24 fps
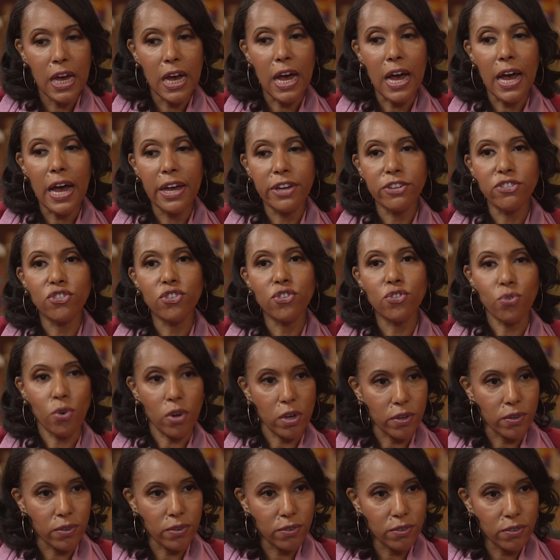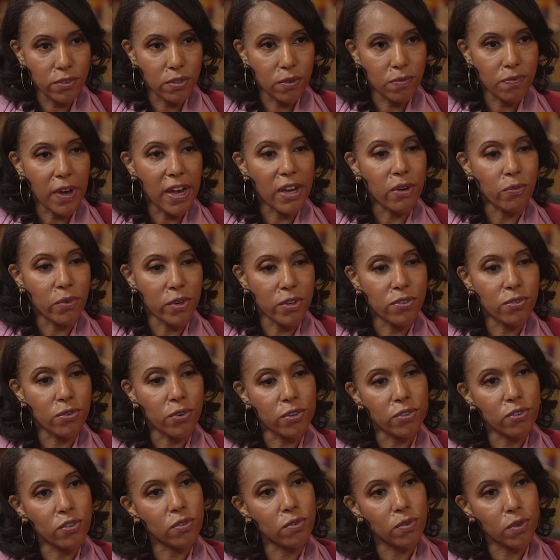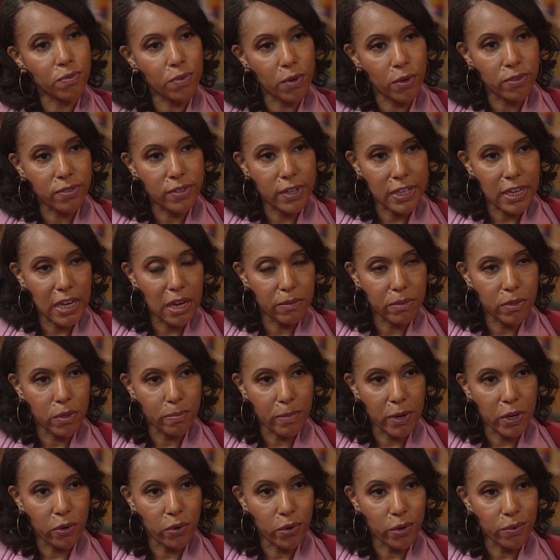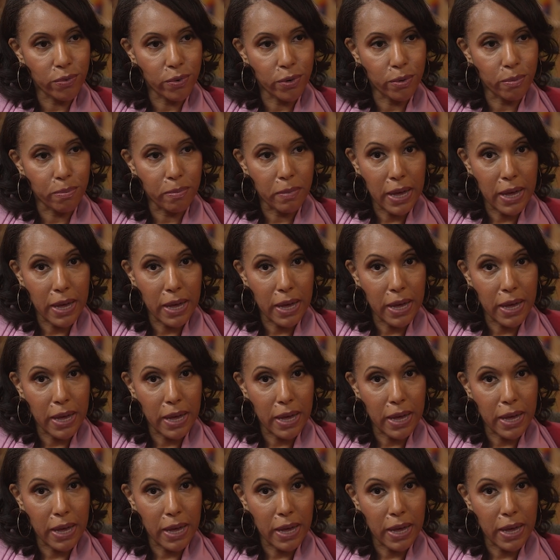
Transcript: I struggled to find resources for folks that came through my courtroom.